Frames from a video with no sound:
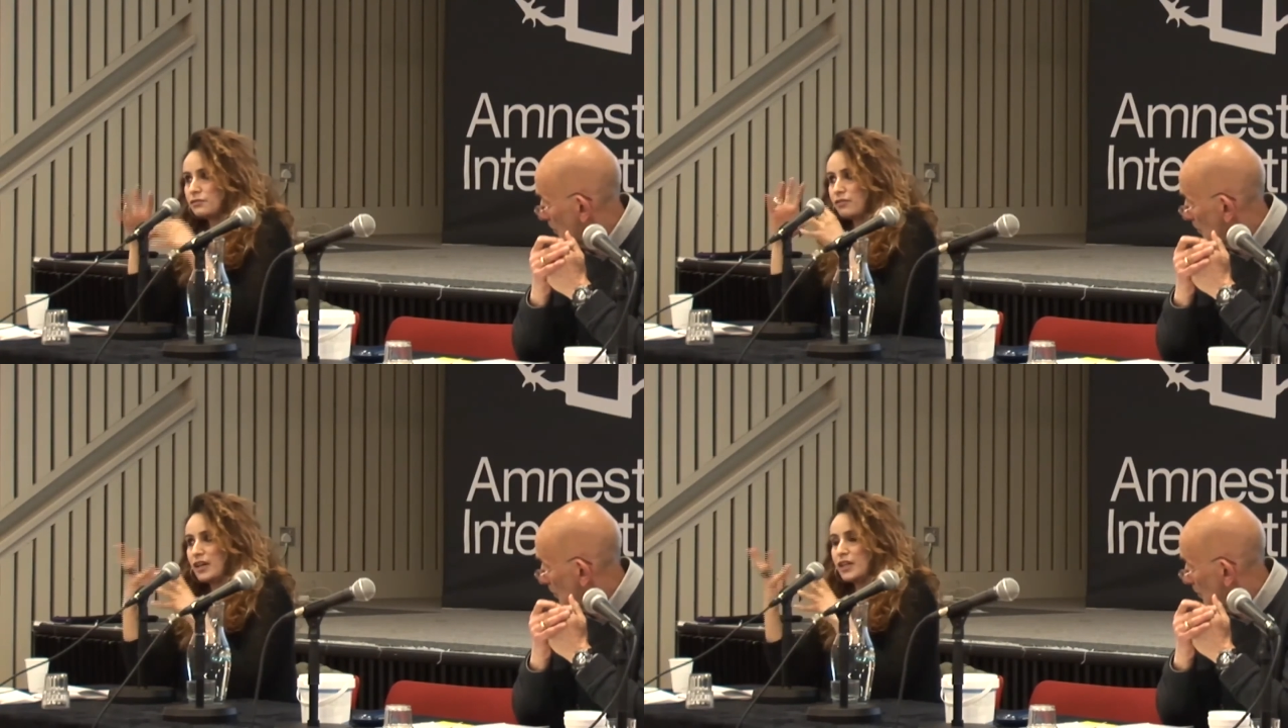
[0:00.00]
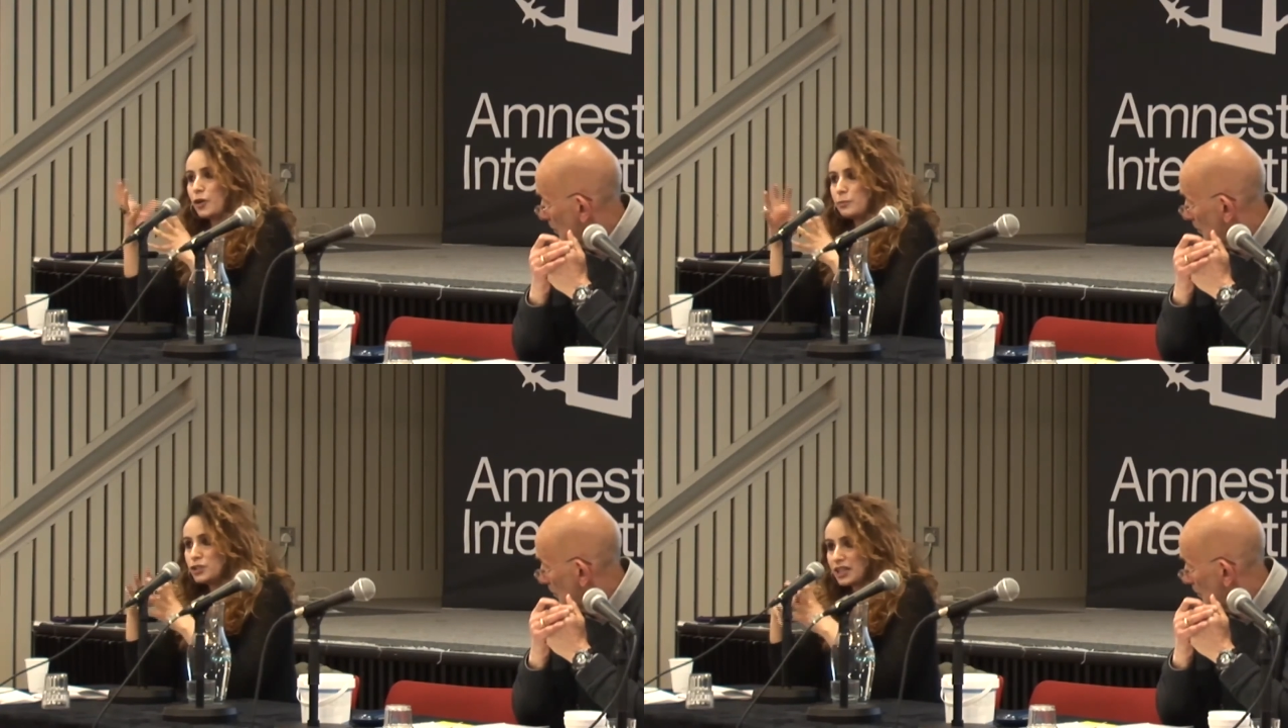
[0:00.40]
define
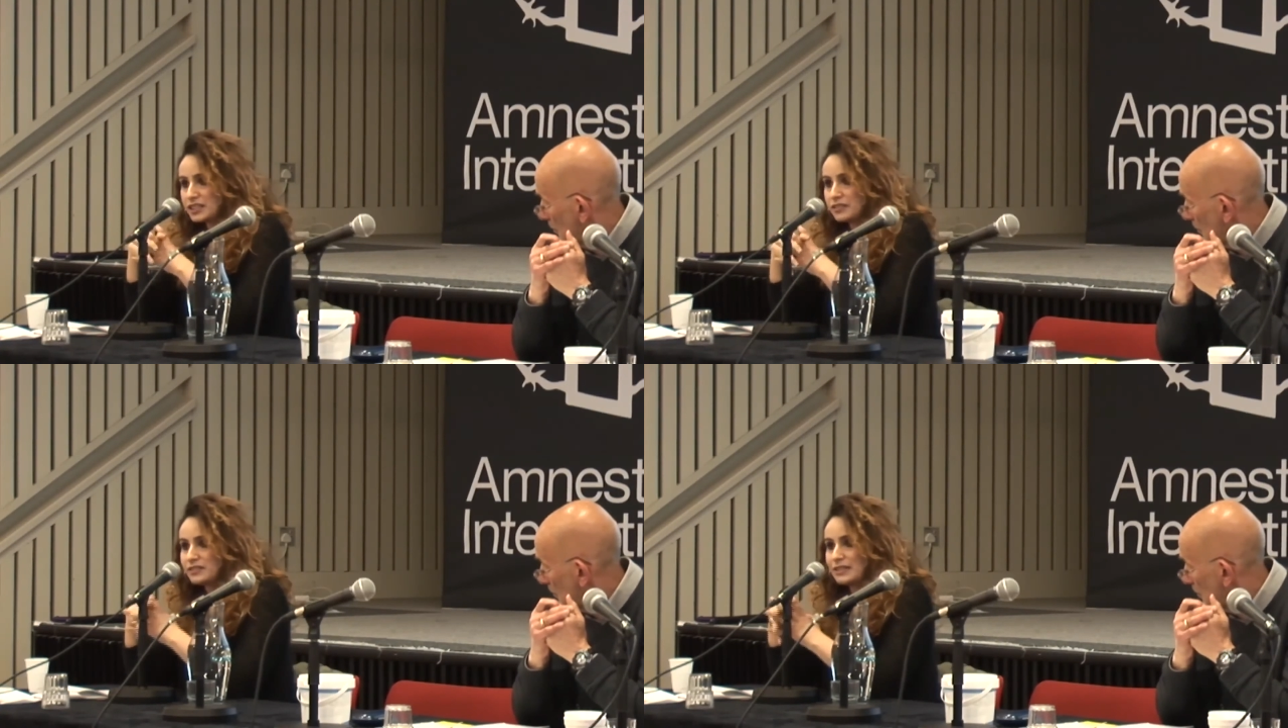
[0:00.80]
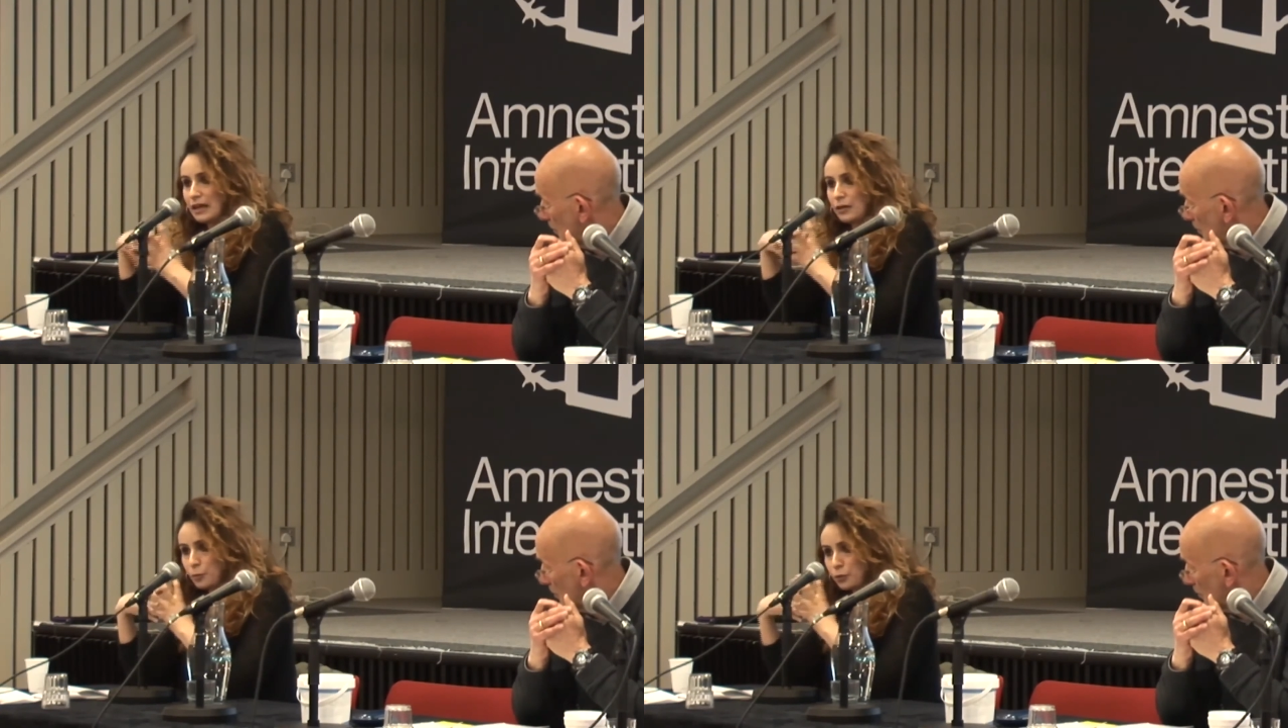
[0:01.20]
our objectives and
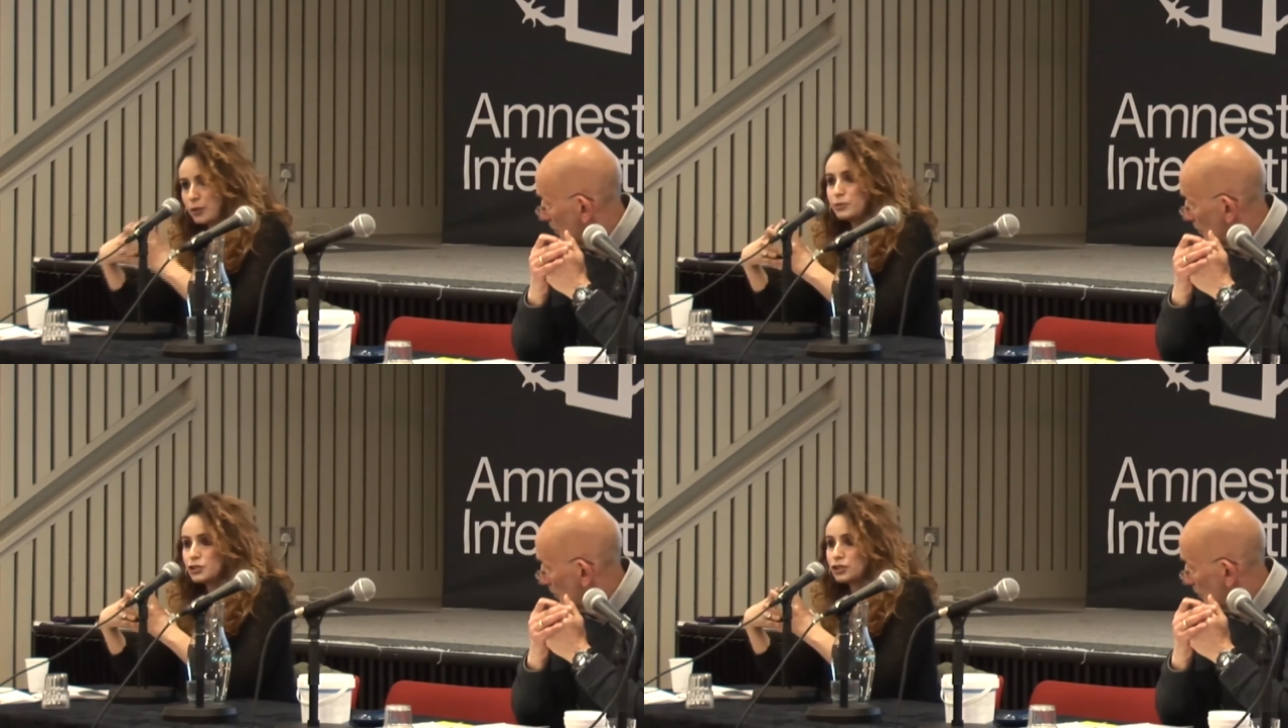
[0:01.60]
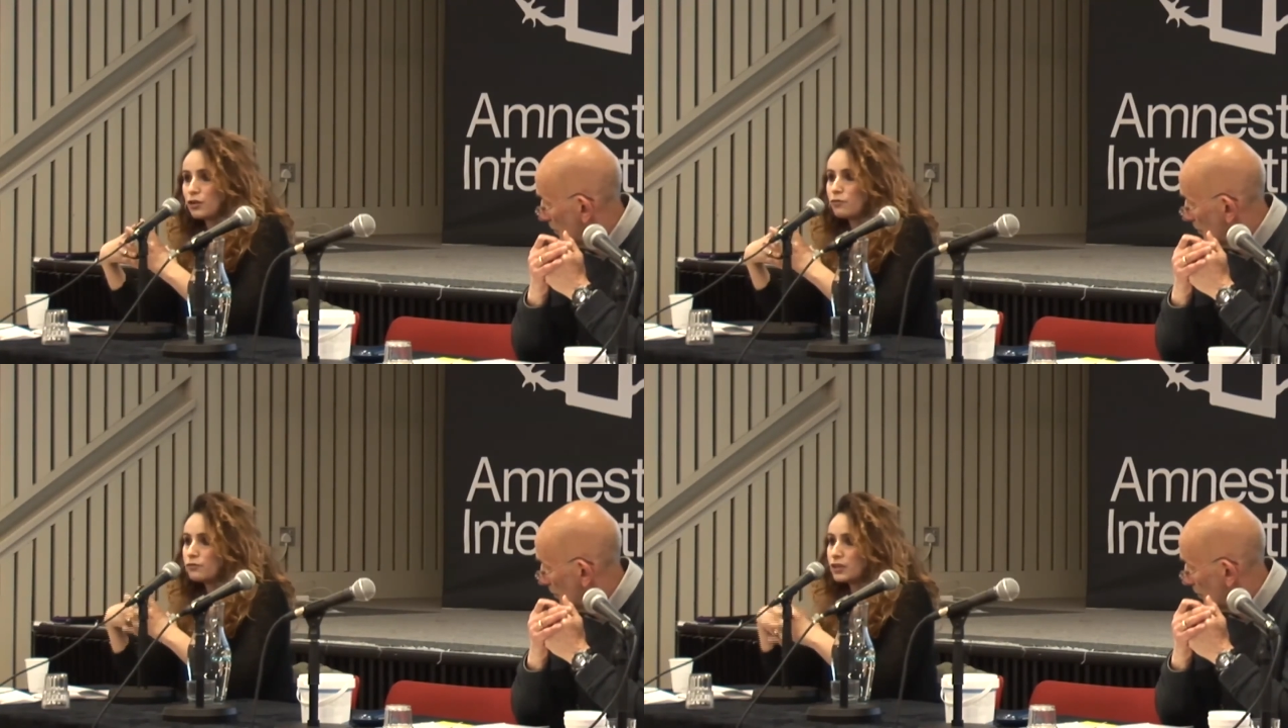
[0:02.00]
our approach
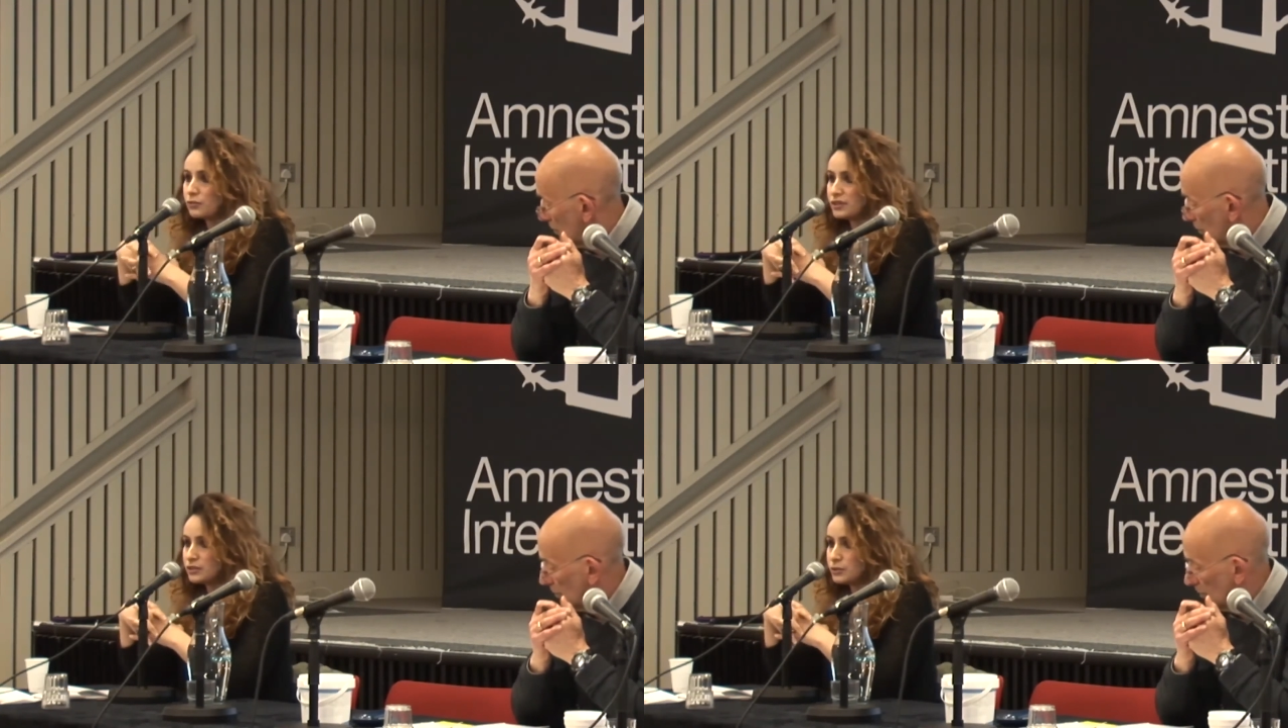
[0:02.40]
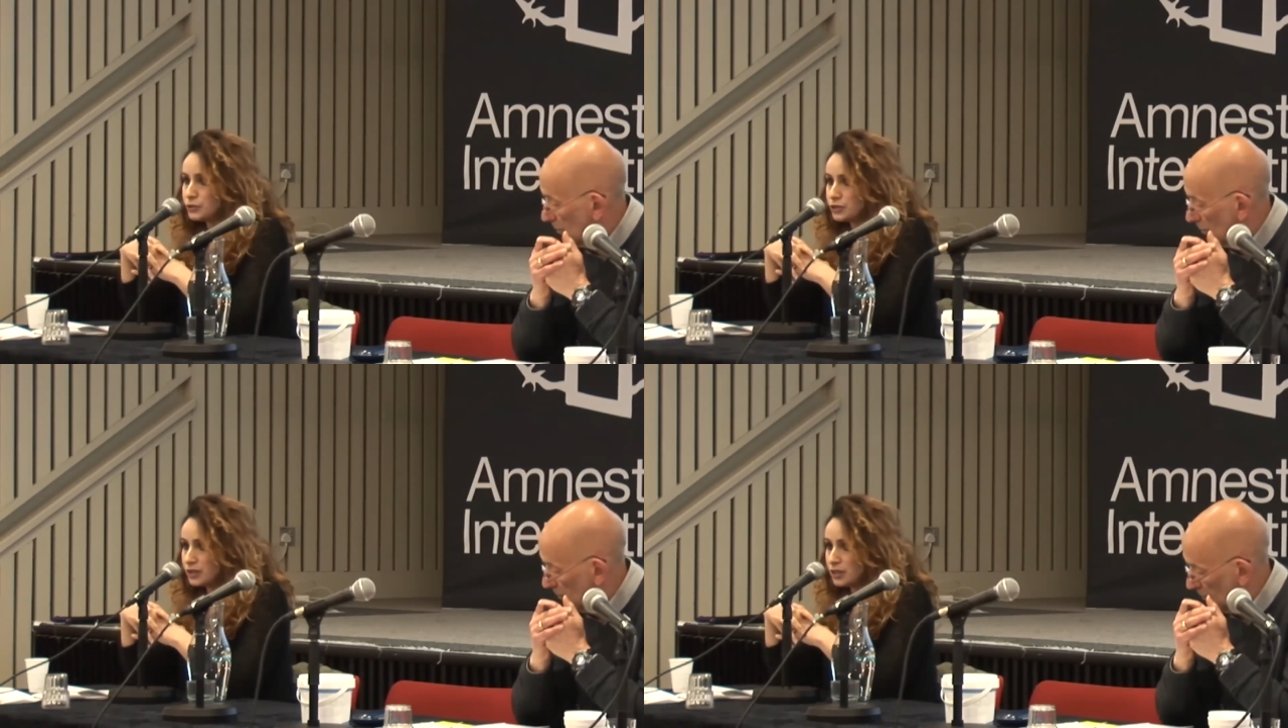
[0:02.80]
to conflict
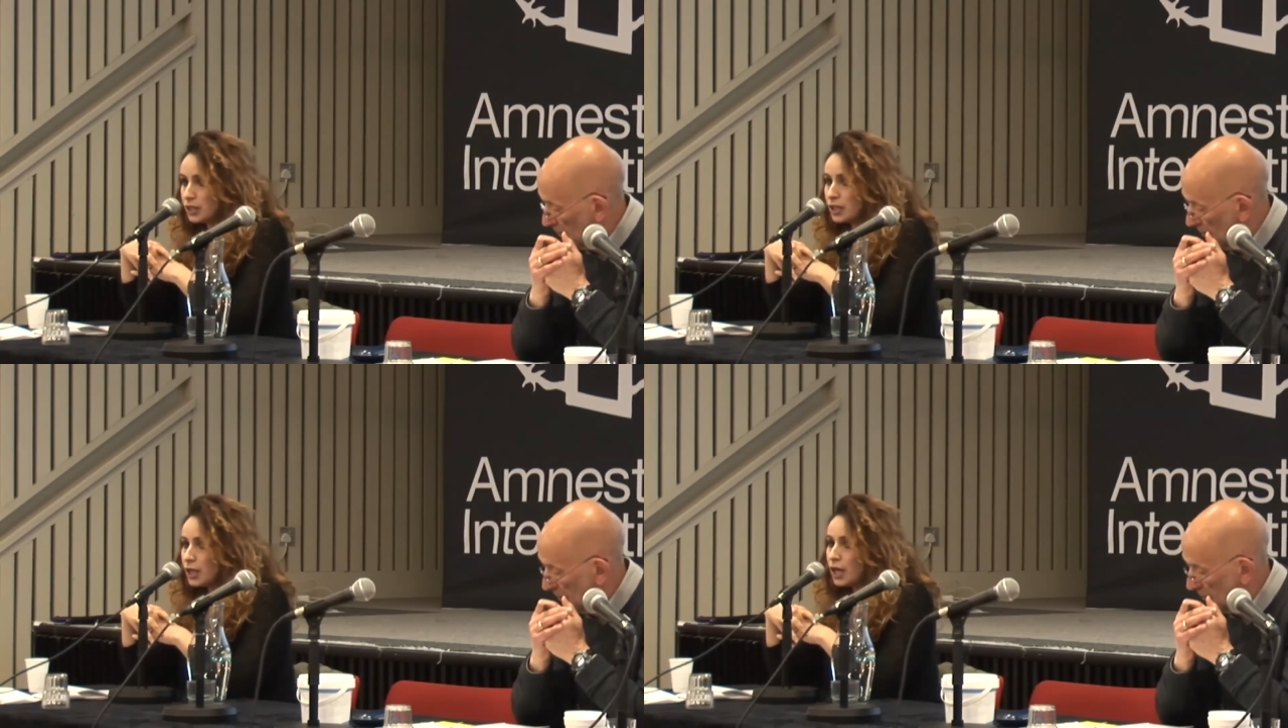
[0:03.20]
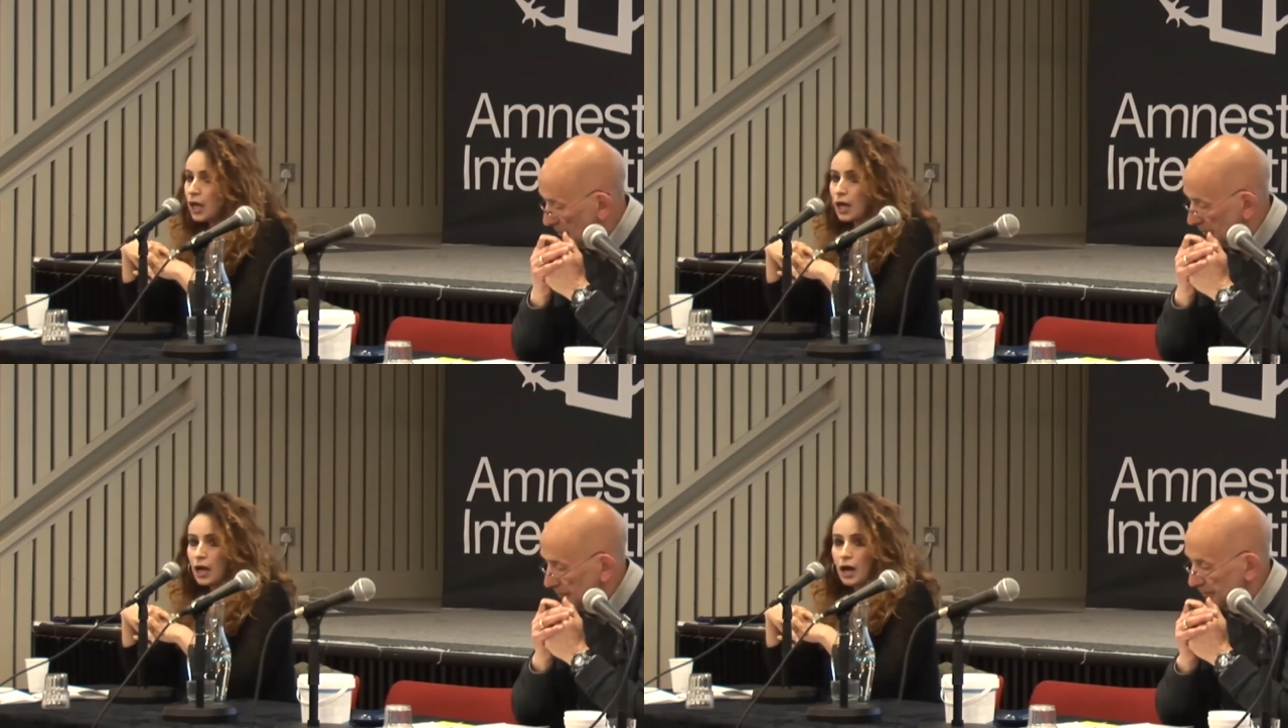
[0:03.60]
resolution.
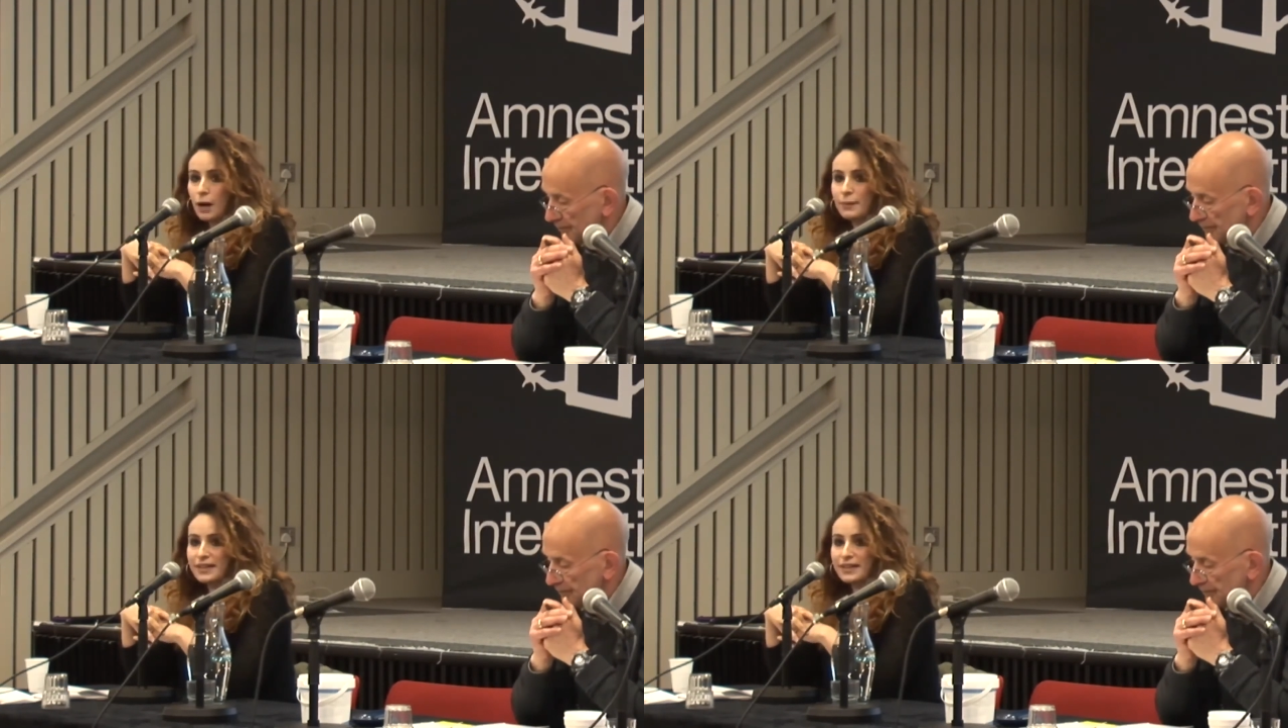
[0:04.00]
Um,